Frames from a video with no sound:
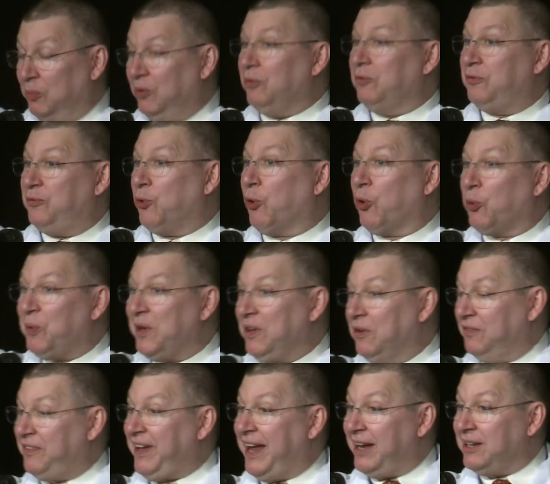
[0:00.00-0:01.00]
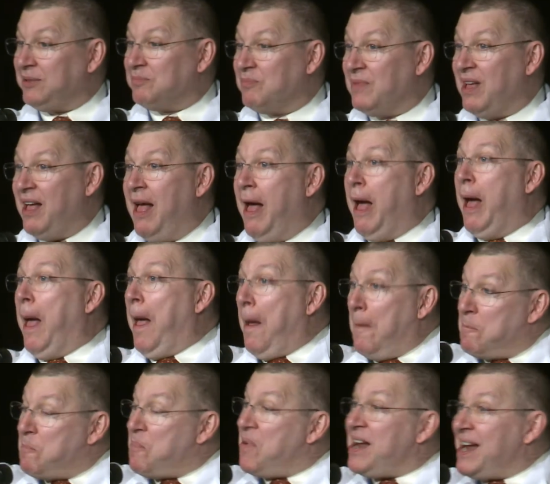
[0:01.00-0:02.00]
four-wheel van,
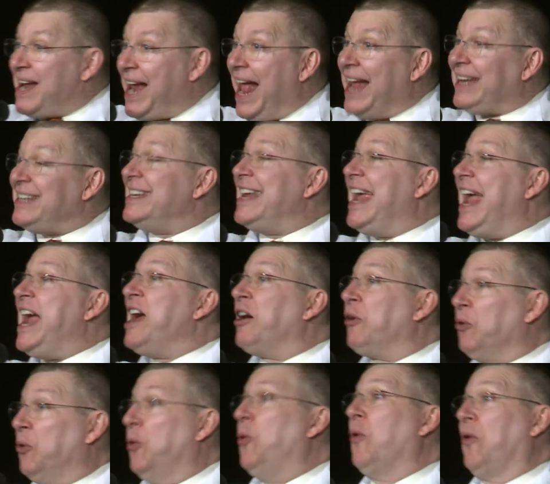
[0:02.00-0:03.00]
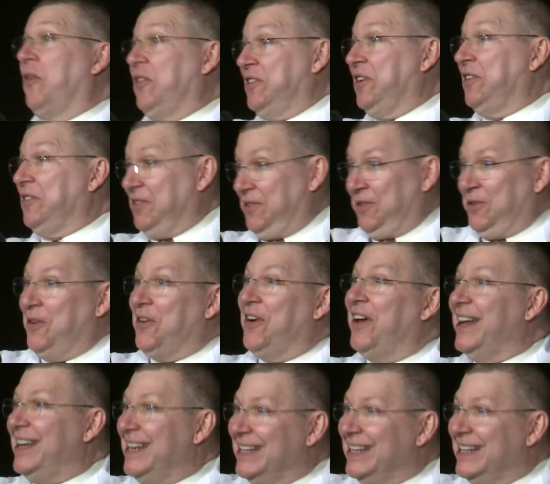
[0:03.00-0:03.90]
but it had an air horn under the hood.